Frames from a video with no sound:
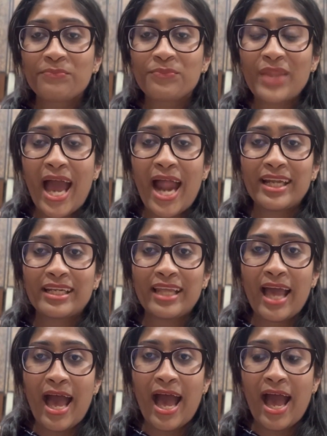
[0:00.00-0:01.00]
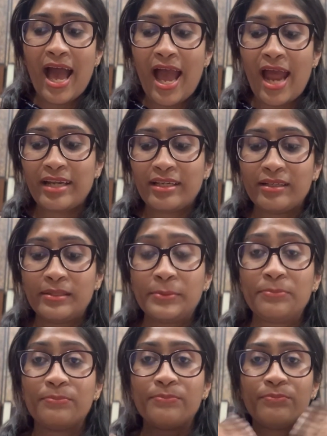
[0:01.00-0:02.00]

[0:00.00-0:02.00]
at a